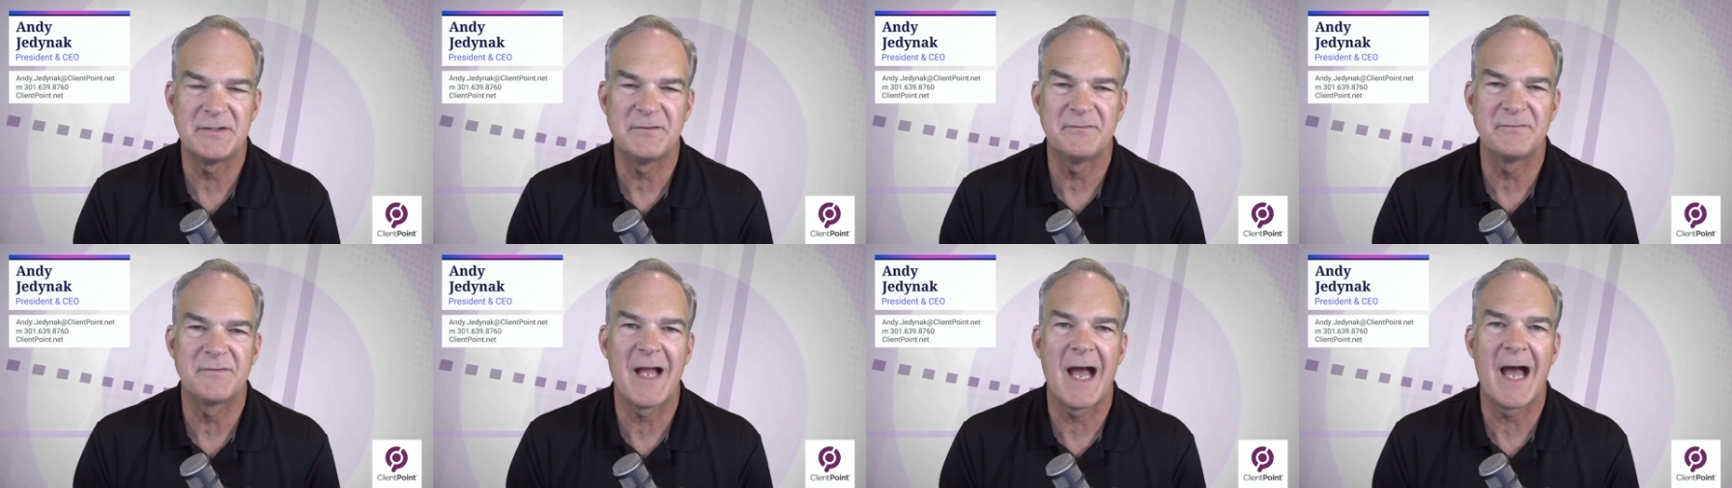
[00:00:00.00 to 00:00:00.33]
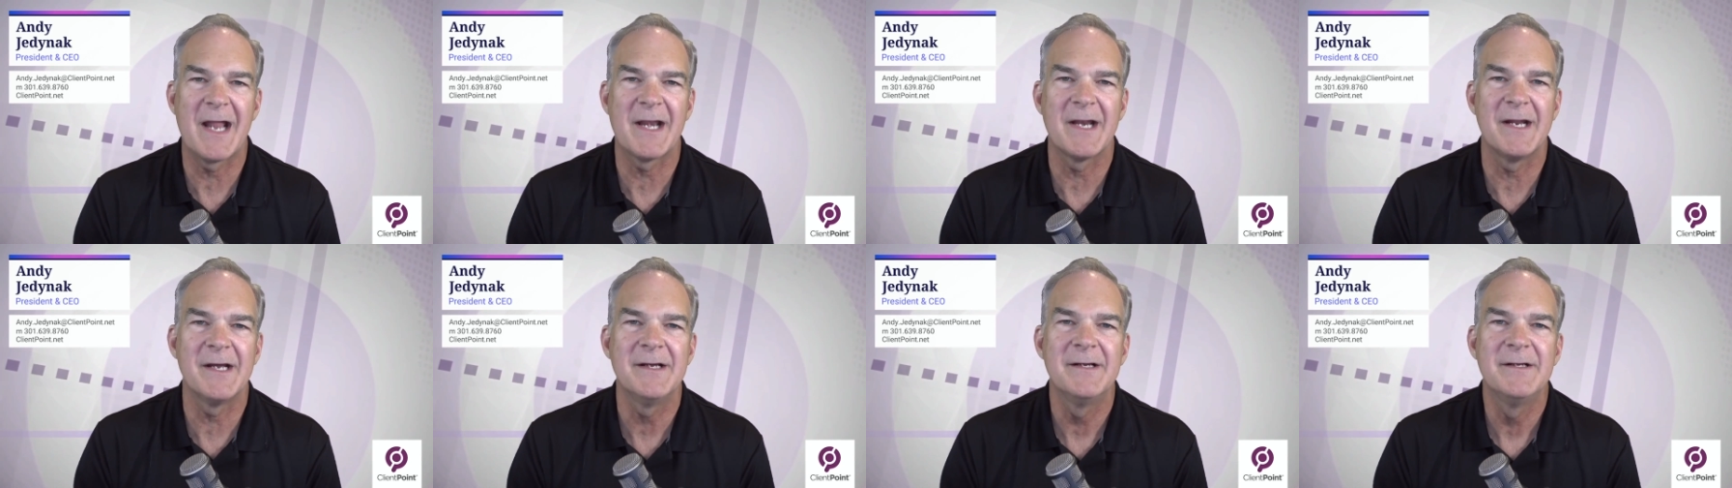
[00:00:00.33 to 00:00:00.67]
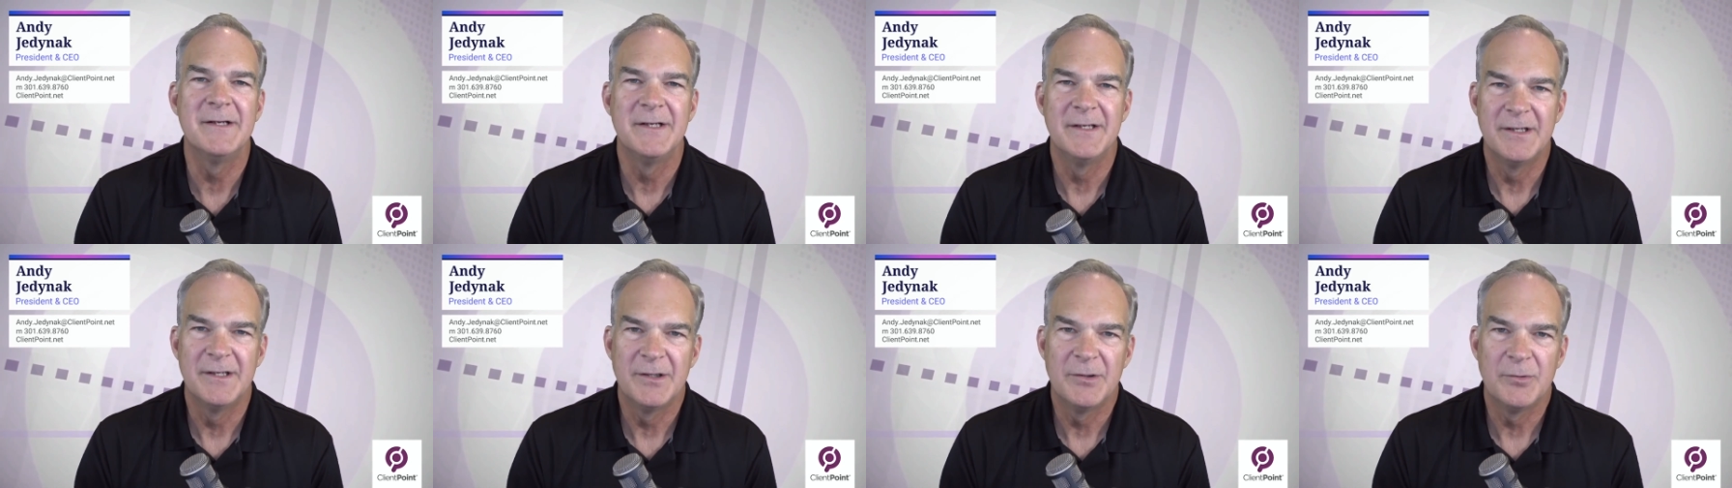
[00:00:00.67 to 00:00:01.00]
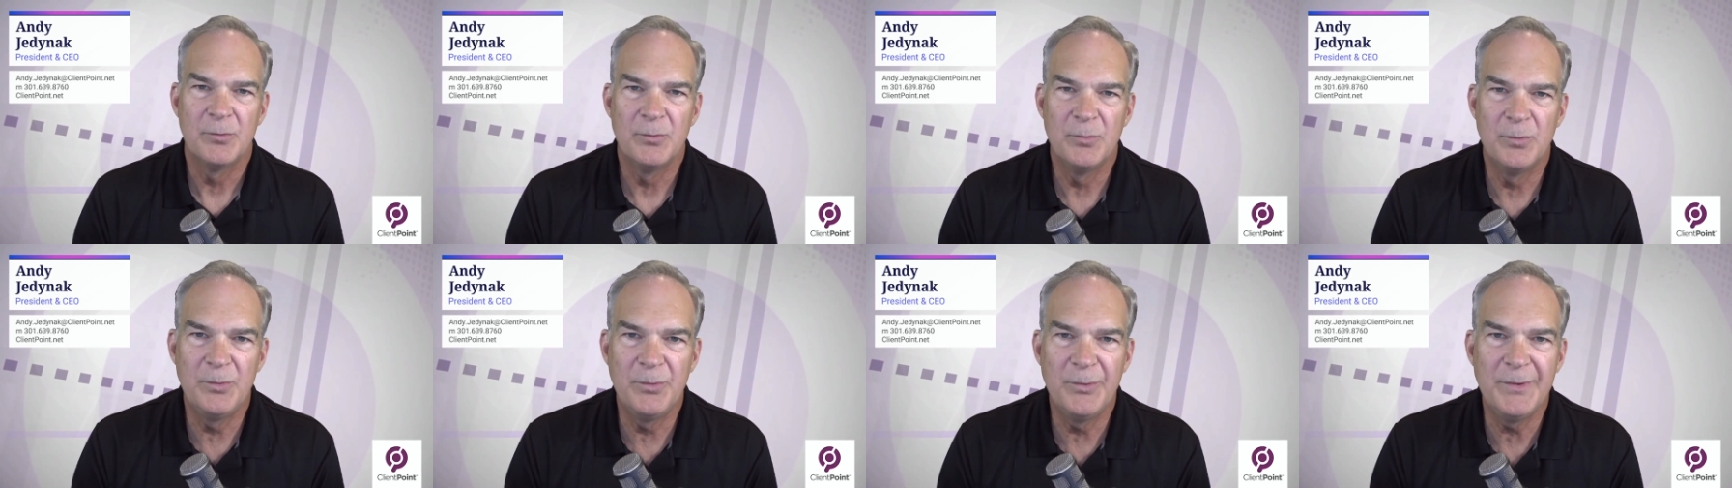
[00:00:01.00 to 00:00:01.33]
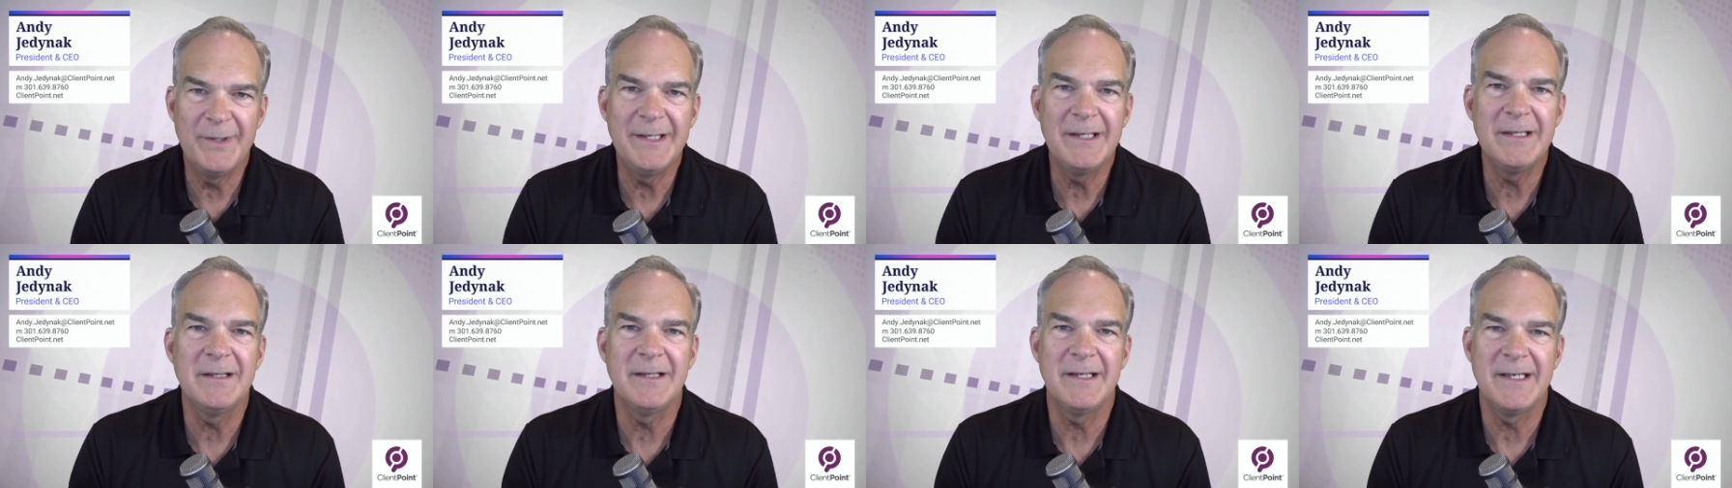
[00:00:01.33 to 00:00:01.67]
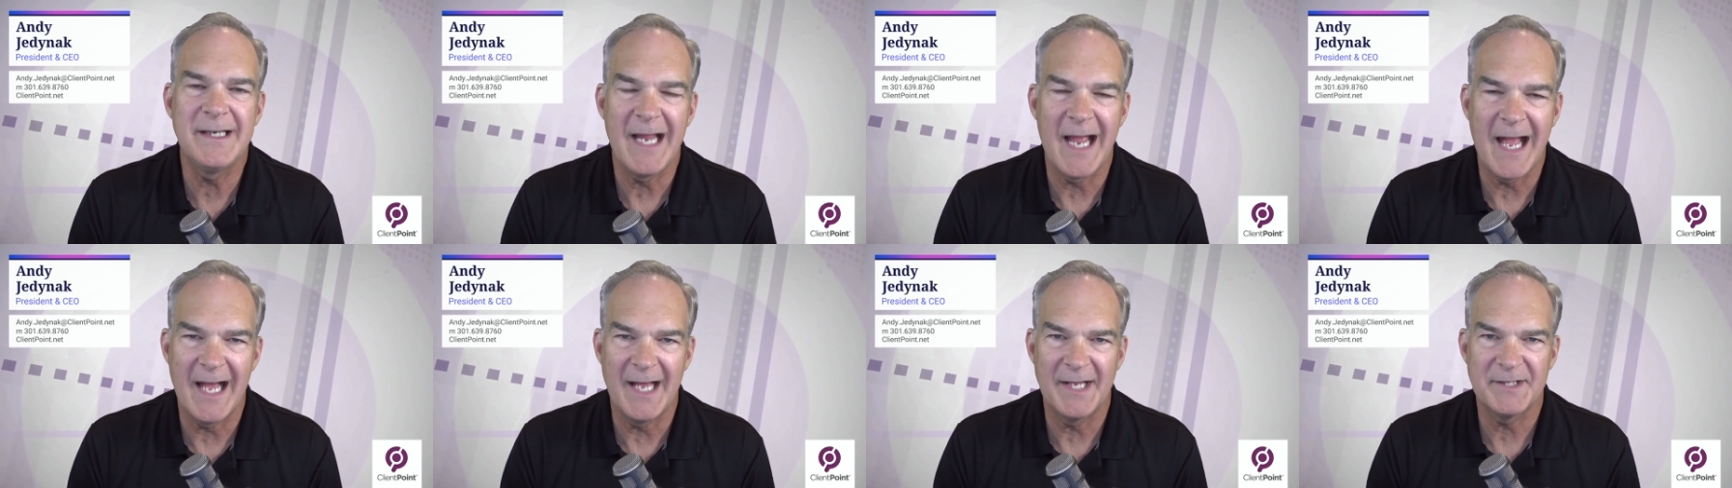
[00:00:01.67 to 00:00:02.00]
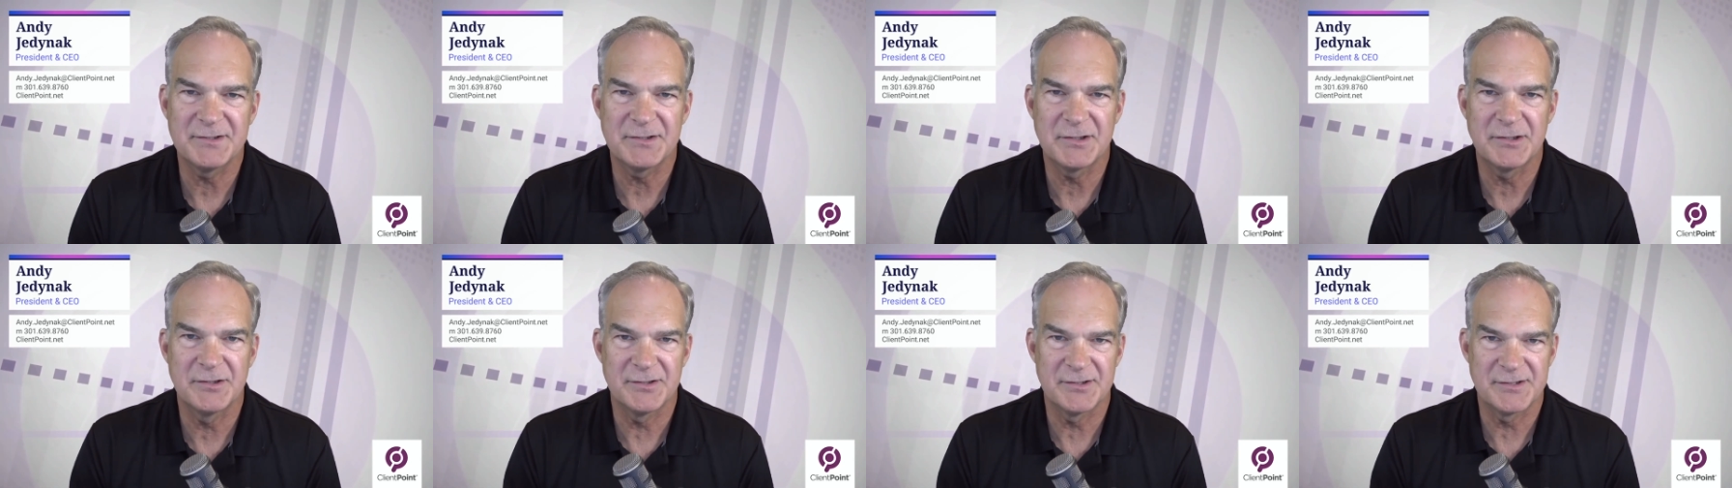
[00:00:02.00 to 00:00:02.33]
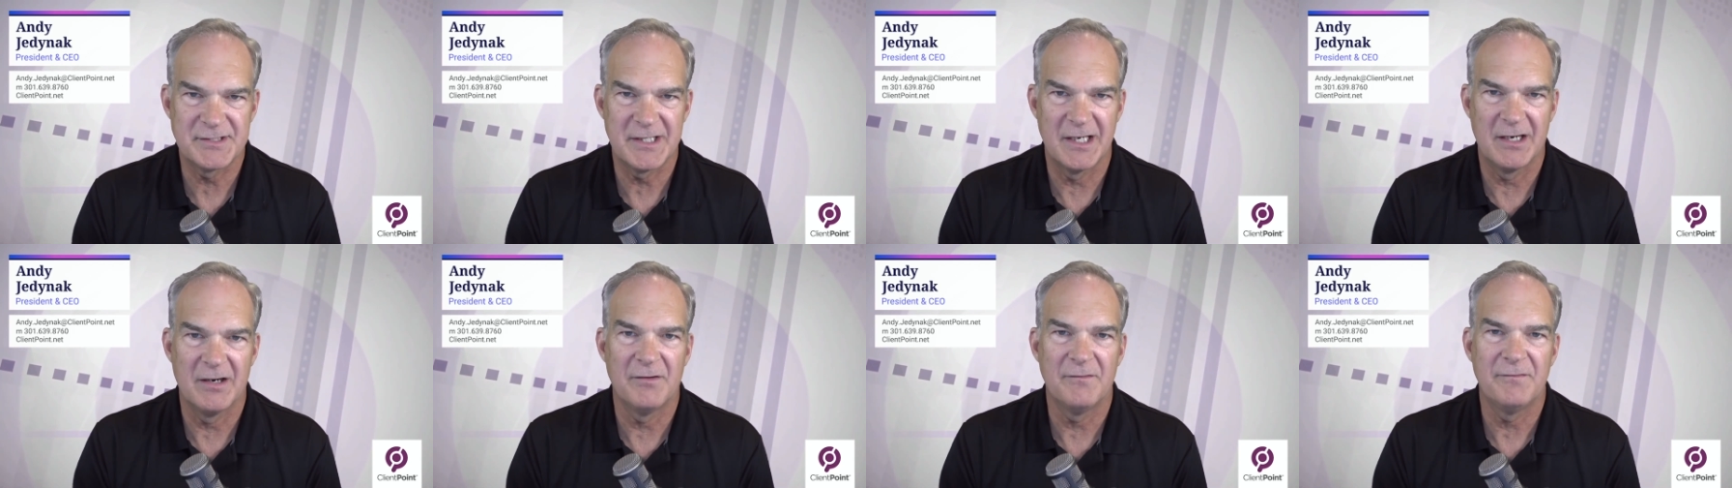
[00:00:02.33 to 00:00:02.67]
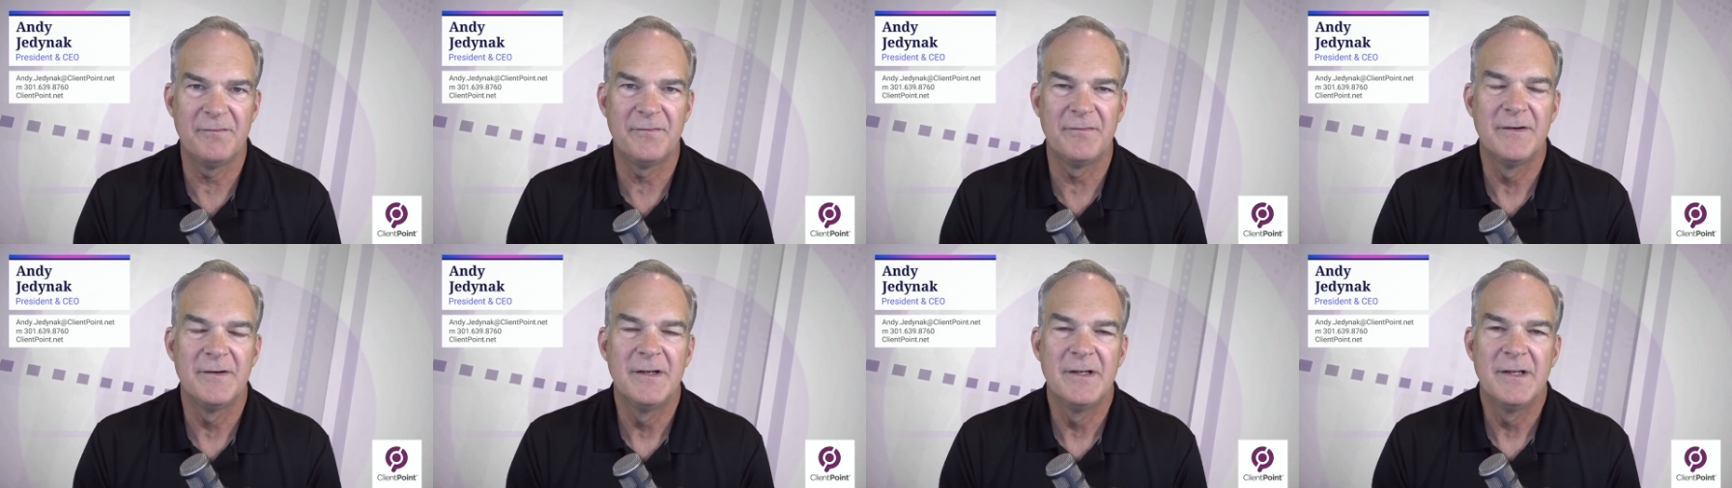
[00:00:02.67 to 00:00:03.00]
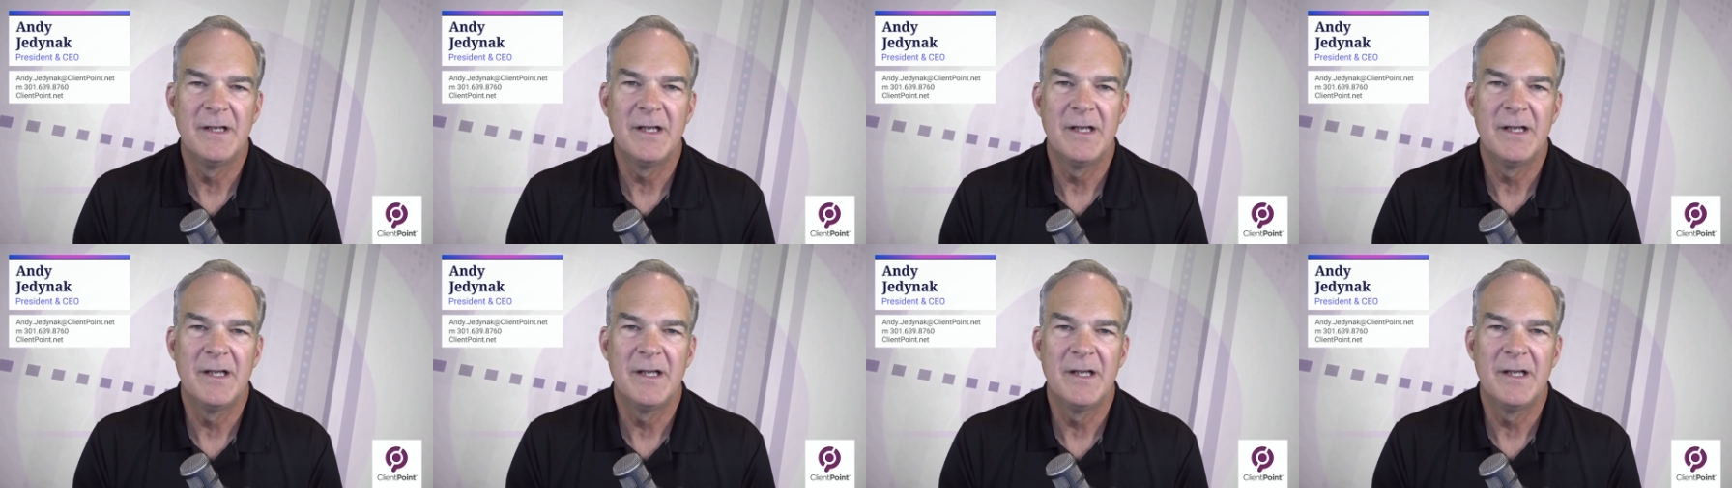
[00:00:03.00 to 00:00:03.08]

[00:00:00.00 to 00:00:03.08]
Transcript: You've got to really ask yourself